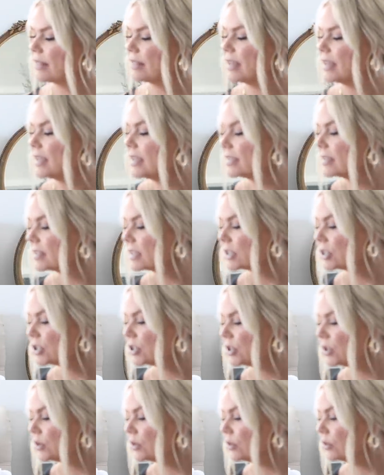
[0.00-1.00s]
these
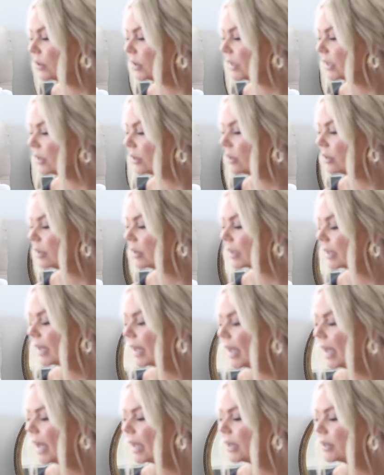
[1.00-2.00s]
two little
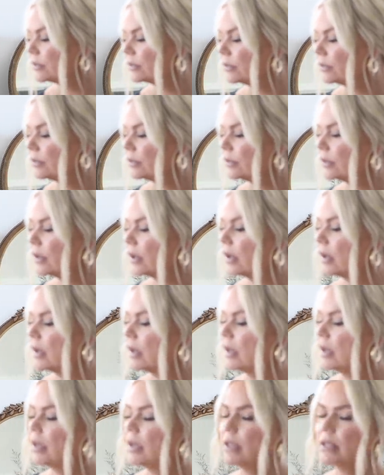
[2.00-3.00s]
candle
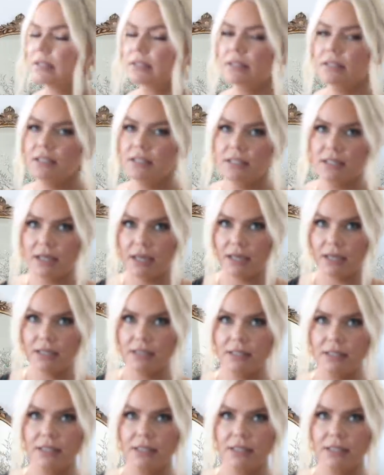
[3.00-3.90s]
sticks.